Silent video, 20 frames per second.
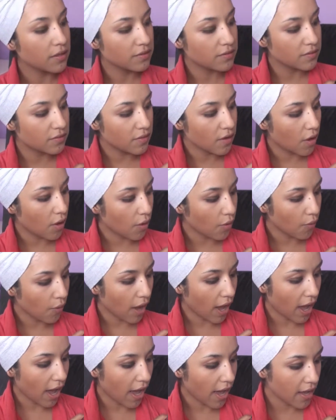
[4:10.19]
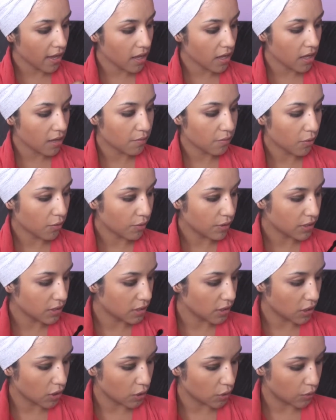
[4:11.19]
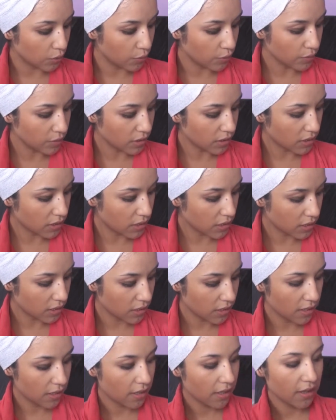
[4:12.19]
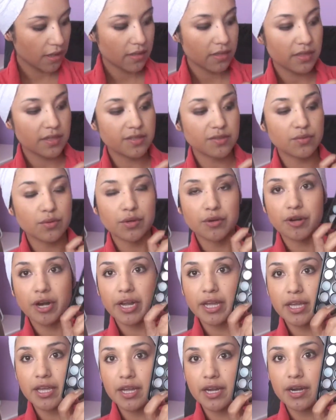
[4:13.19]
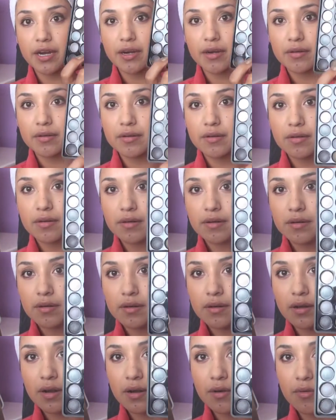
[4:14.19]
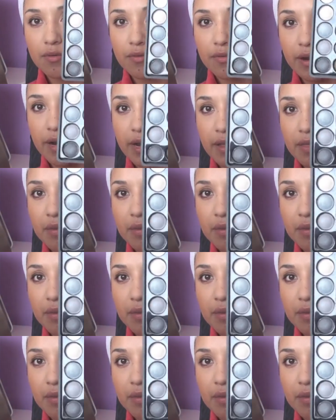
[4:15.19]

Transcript: So, I am going to use this one right here, right